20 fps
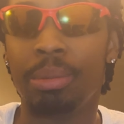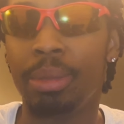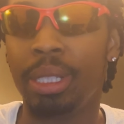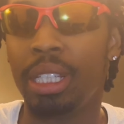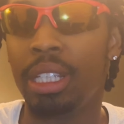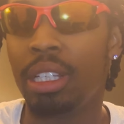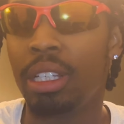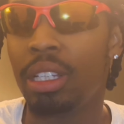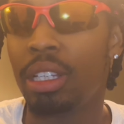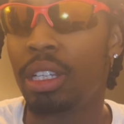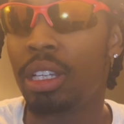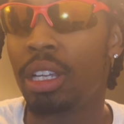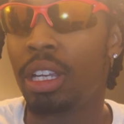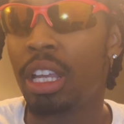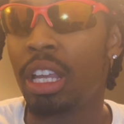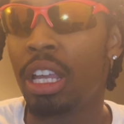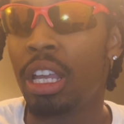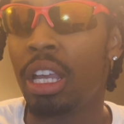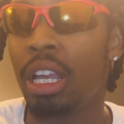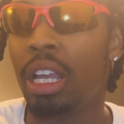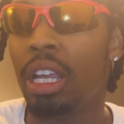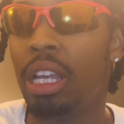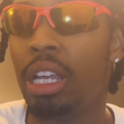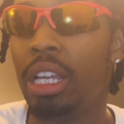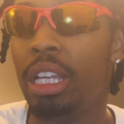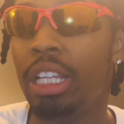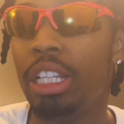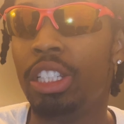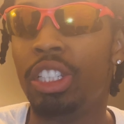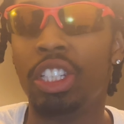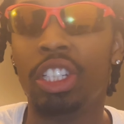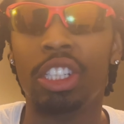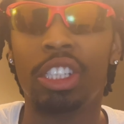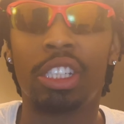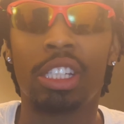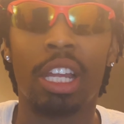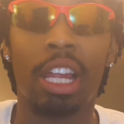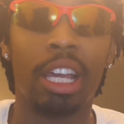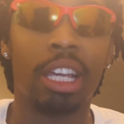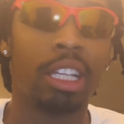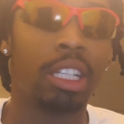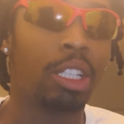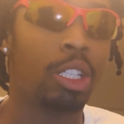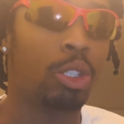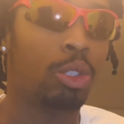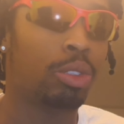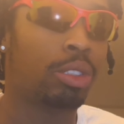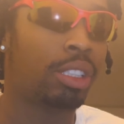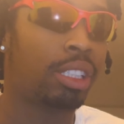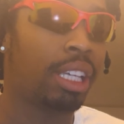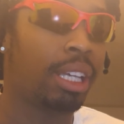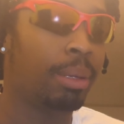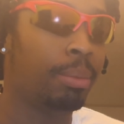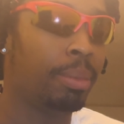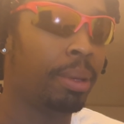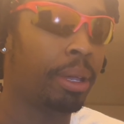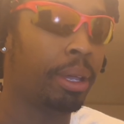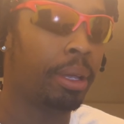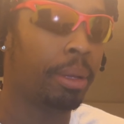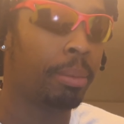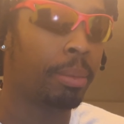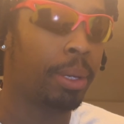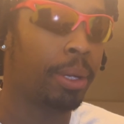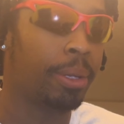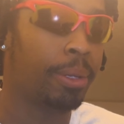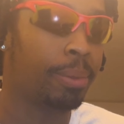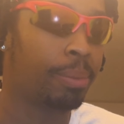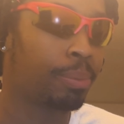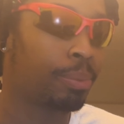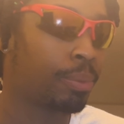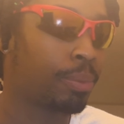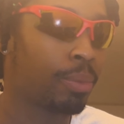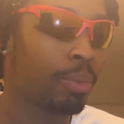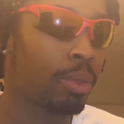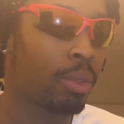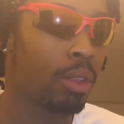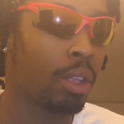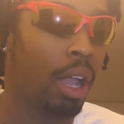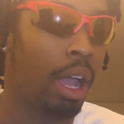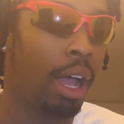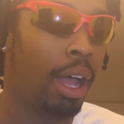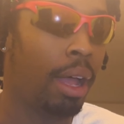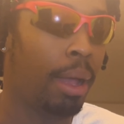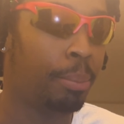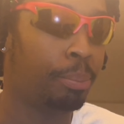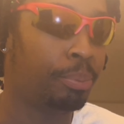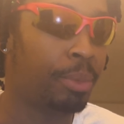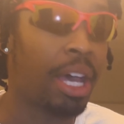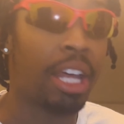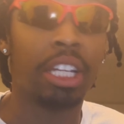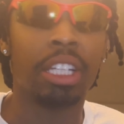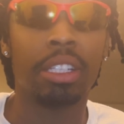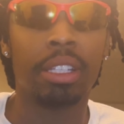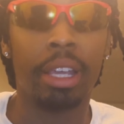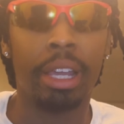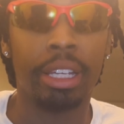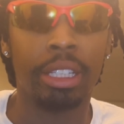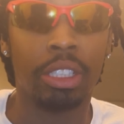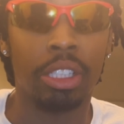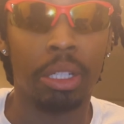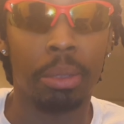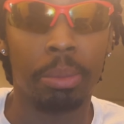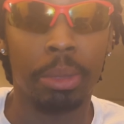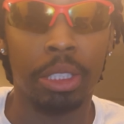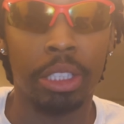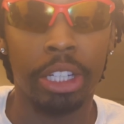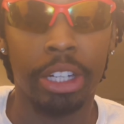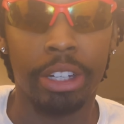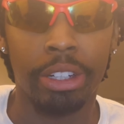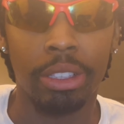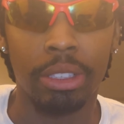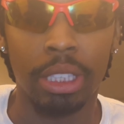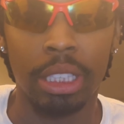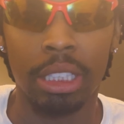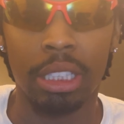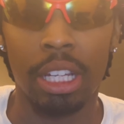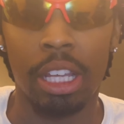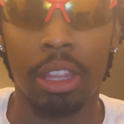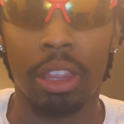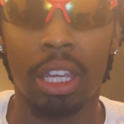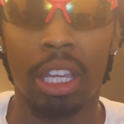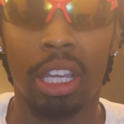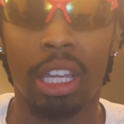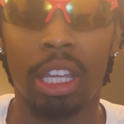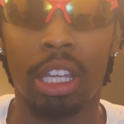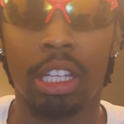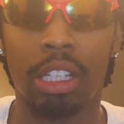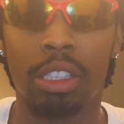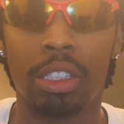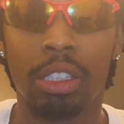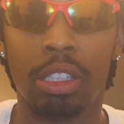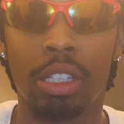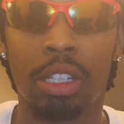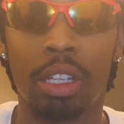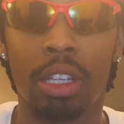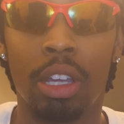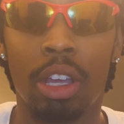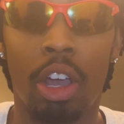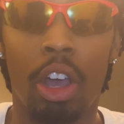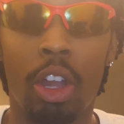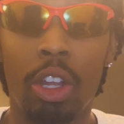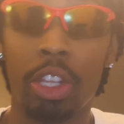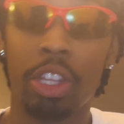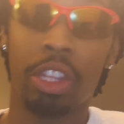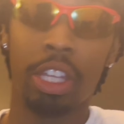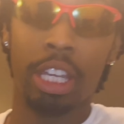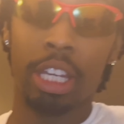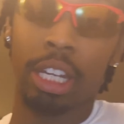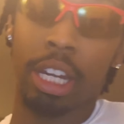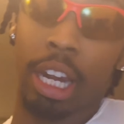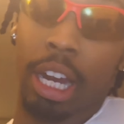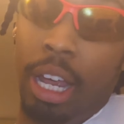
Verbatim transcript: me. It just like a little setback, but I'm not attached to the materialistic things. Only thing that